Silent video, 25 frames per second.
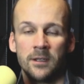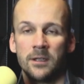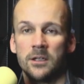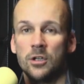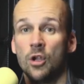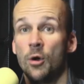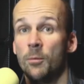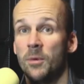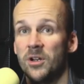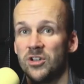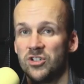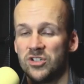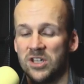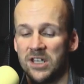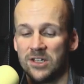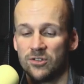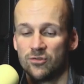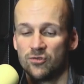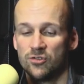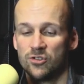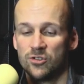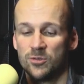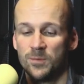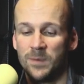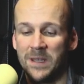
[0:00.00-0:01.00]
Not much
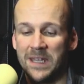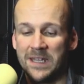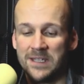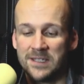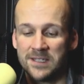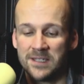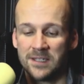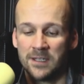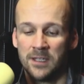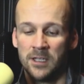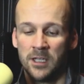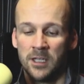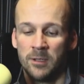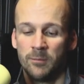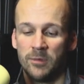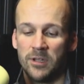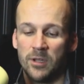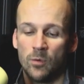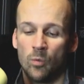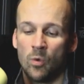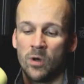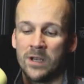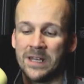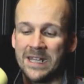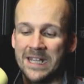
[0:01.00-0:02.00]
extra space, but
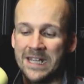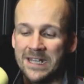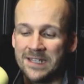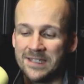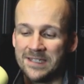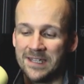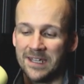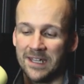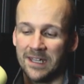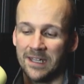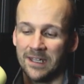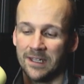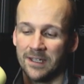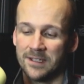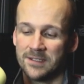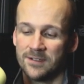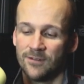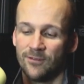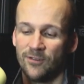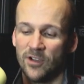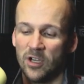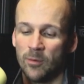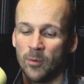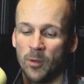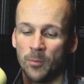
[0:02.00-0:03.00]
the 180 is a
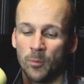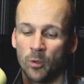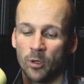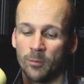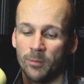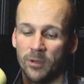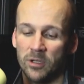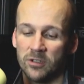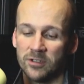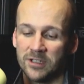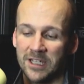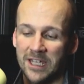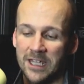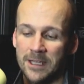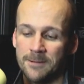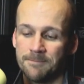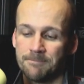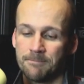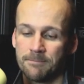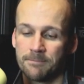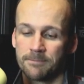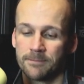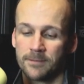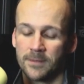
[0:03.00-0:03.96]
fair bit more bulky,